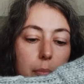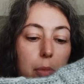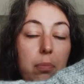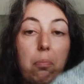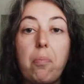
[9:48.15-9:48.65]

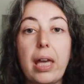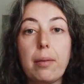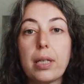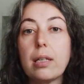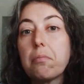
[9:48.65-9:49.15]
But
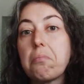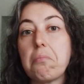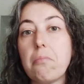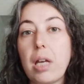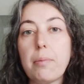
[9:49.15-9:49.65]
maybe
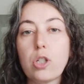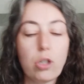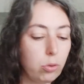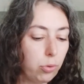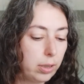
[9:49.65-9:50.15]
maybe
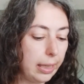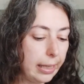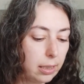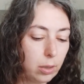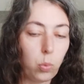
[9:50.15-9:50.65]
she'll
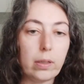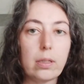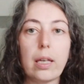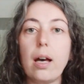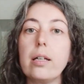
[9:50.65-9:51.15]
translate it one
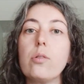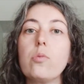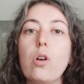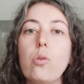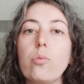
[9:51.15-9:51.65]
day. I don't
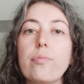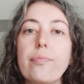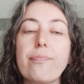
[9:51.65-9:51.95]
know.